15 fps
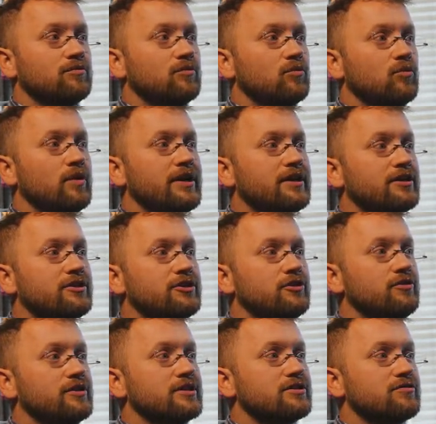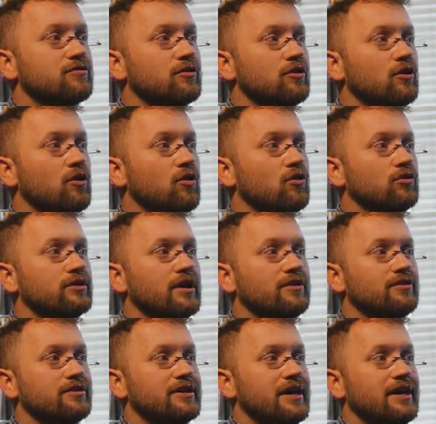We could do this for a whole
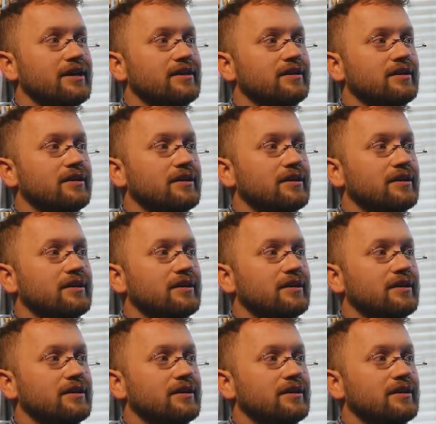nother day.